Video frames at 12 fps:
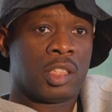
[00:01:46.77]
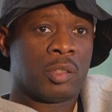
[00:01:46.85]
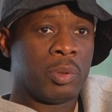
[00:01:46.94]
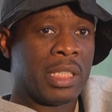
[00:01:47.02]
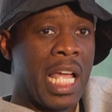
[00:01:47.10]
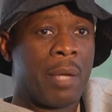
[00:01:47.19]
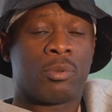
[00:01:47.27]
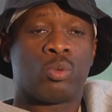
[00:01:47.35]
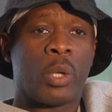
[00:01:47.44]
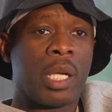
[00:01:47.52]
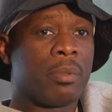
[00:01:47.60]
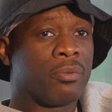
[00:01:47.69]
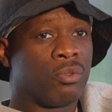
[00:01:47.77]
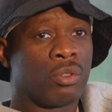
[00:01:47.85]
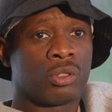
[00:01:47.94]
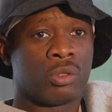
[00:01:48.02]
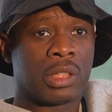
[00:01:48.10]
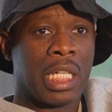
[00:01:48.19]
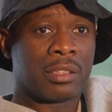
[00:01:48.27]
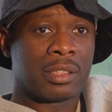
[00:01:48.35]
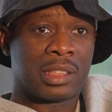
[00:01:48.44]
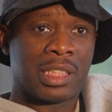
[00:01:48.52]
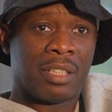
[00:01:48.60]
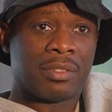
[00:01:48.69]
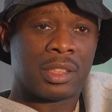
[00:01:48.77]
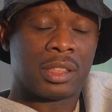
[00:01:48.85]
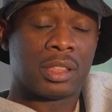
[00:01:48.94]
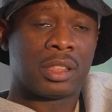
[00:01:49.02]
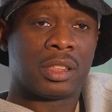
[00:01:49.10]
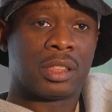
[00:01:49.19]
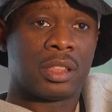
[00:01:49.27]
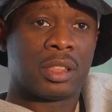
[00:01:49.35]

It's been happening way before 2007.